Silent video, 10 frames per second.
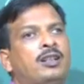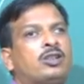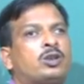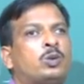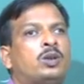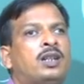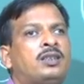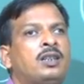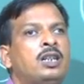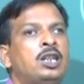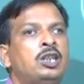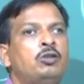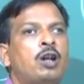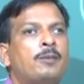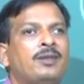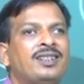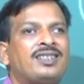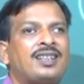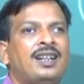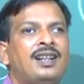the students, you have this
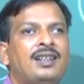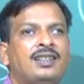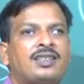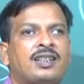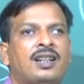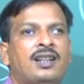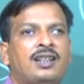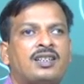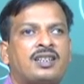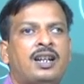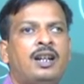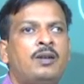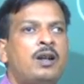skill, this skill, this skill,